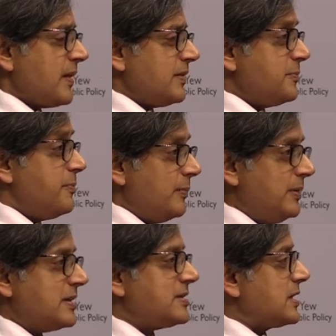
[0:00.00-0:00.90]
The
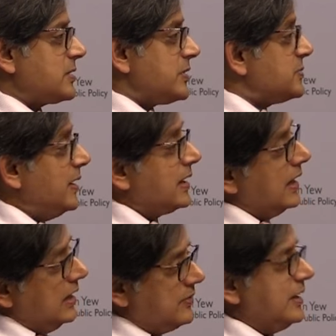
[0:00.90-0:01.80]
public sector was making
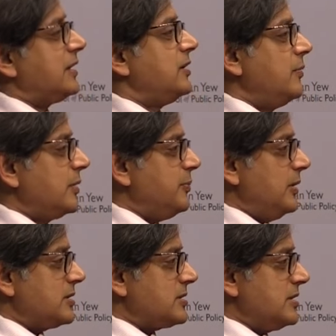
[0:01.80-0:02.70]
even economic
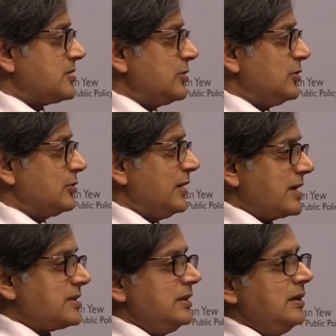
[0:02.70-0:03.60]
policy, so you could
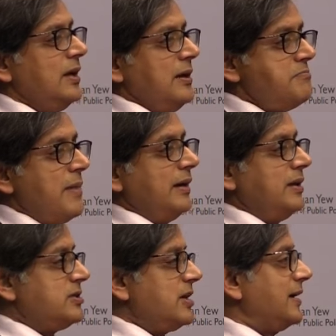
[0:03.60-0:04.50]
actually
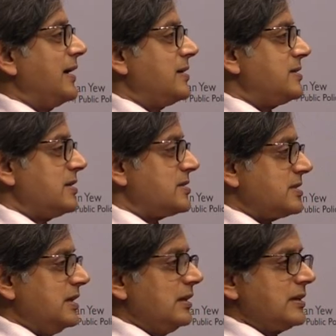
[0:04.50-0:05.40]
manage gigantic
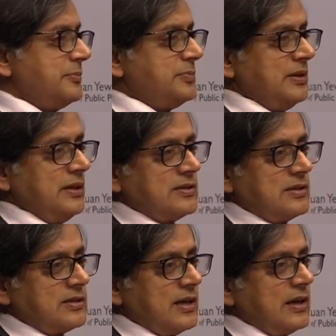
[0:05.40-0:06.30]
steel companies
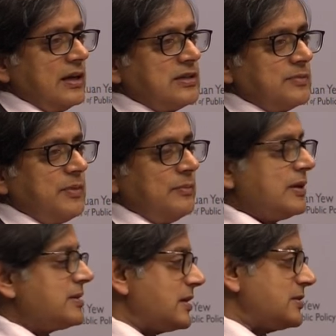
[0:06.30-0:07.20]
and gigantic
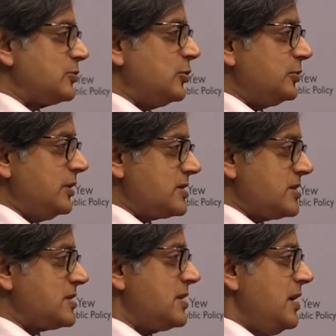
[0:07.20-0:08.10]
public sector
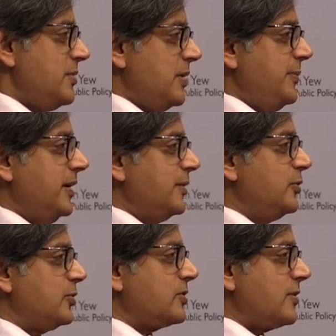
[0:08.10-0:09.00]
corporations by being a
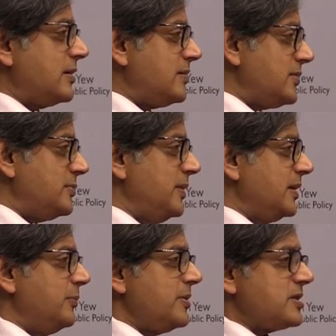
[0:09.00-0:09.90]
bureaucrat rather than being
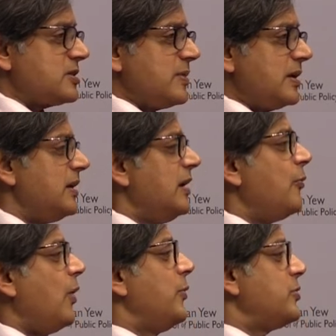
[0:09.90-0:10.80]
a businessman.
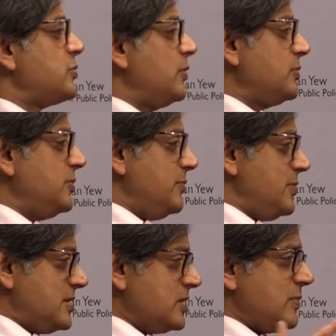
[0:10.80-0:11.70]
Why would you want to be a
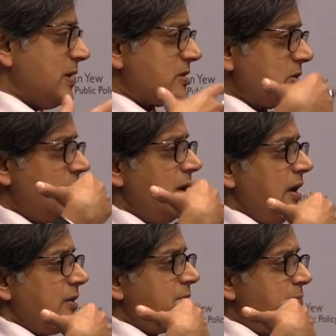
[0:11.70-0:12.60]
businessman? So
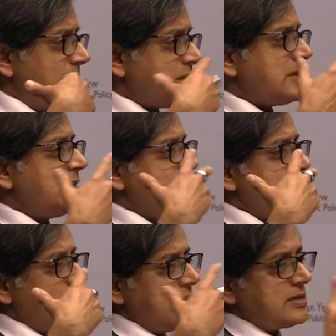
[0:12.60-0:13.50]
the best and the
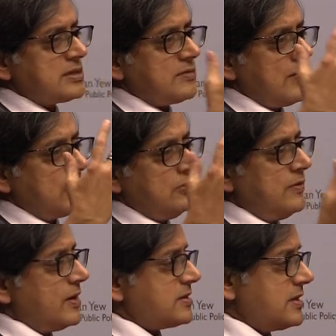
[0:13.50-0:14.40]
brightest of our
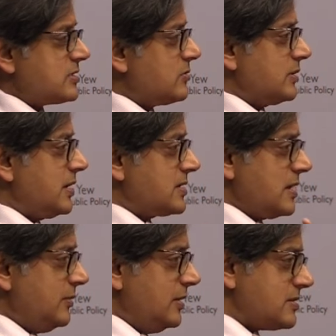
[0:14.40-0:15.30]
universities took the
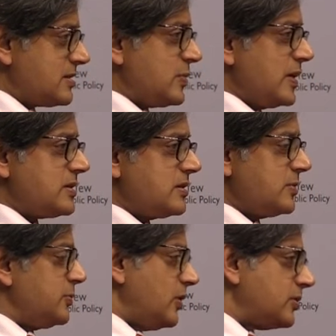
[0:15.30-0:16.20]
examinations, went into the
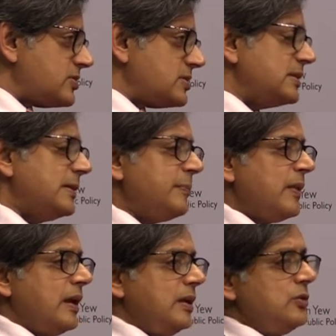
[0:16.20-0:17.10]
bureaucracy
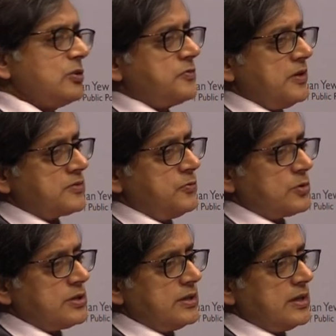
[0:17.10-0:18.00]
in those first
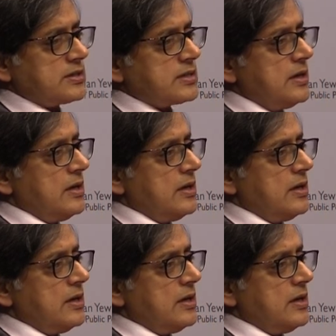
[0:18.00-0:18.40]
forty years.